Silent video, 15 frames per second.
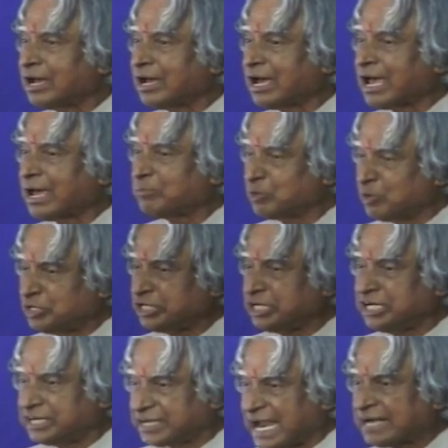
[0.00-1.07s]
I am going to
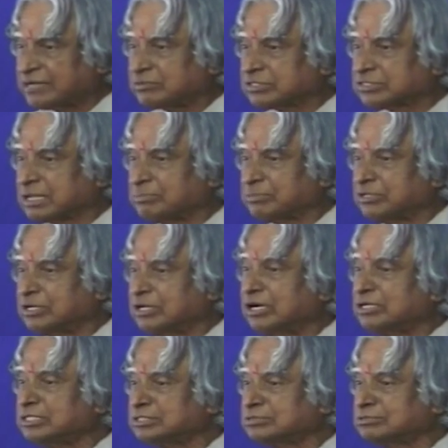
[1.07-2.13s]
interact with some
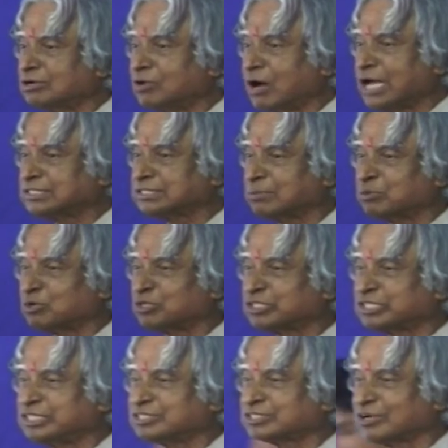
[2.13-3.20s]
girls who have asked some
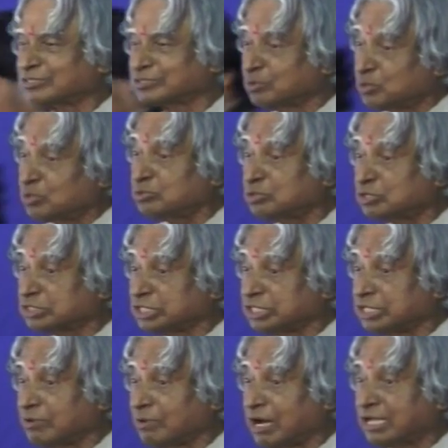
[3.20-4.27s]
questions also, good questions they
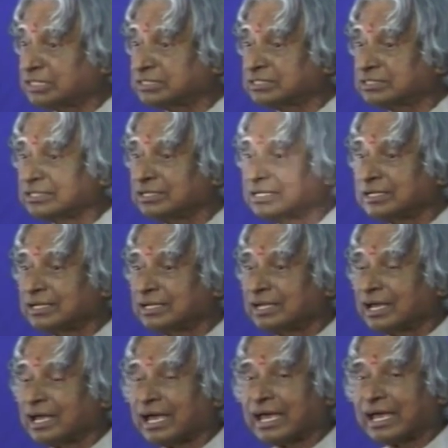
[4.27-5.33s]
have asked,
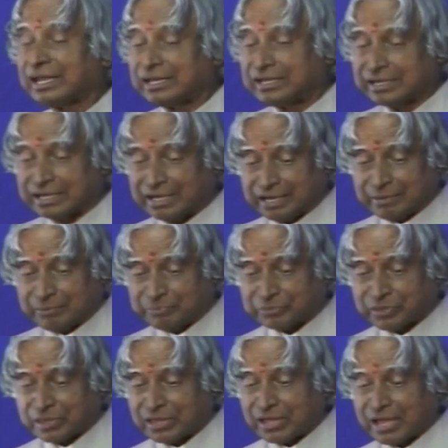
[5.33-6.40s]
and
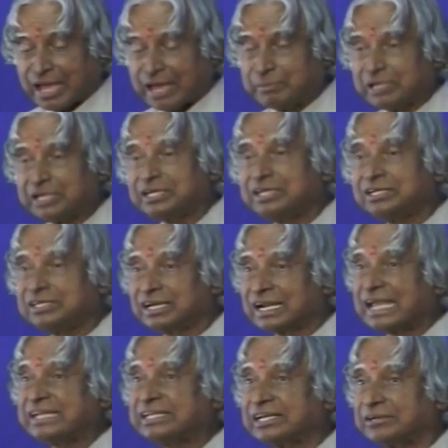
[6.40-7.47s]
I am indeed
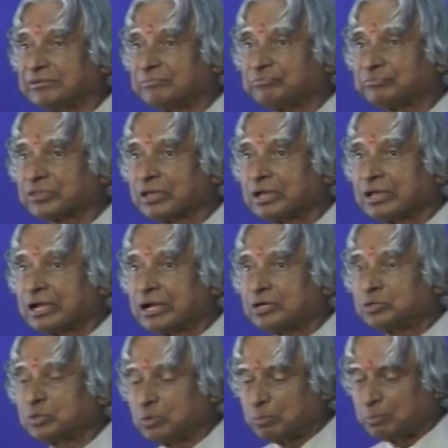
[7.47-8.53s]
delighted
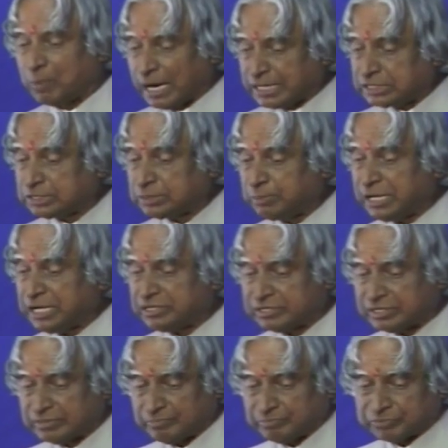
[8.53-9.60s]
to participate
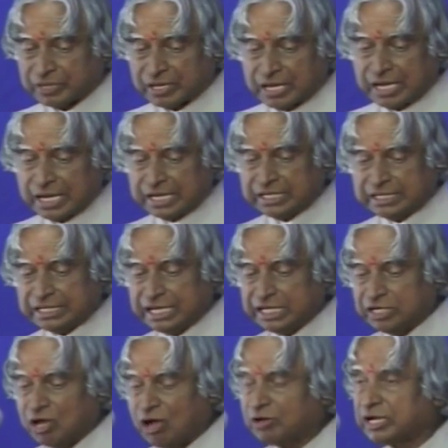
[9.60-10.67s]
in the
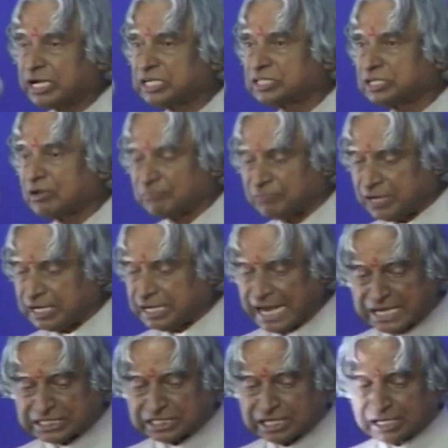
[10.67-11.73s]
inauguration of a
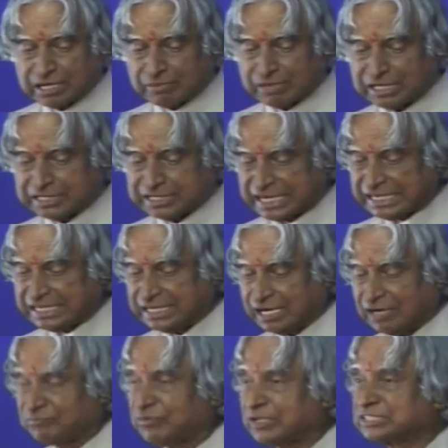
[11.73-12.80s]
national level technical
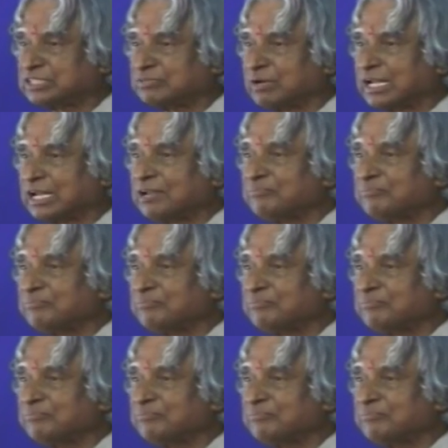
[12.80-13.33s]
festival